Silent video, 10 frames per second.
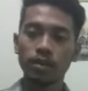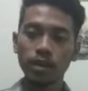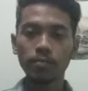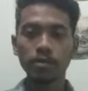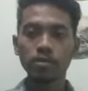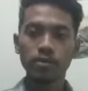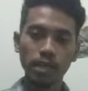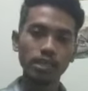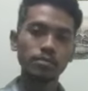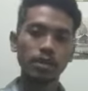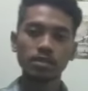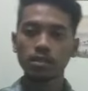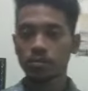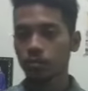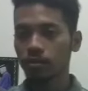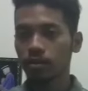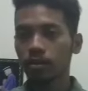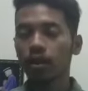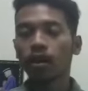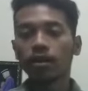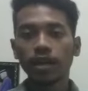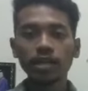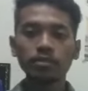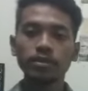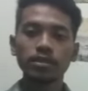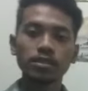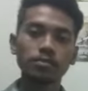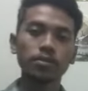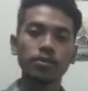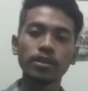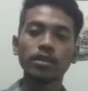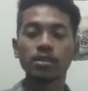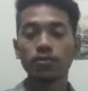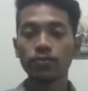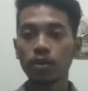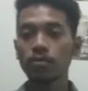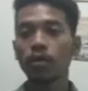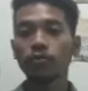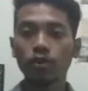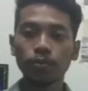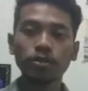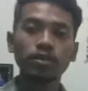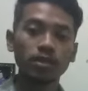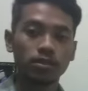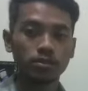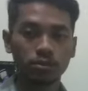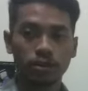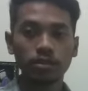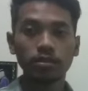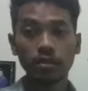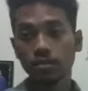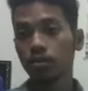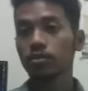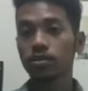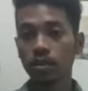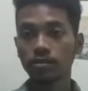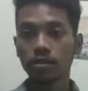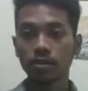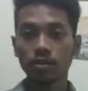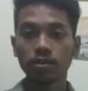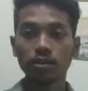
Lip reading: RAM is random access memory. Random access memory is a form of computer data storage that stores data.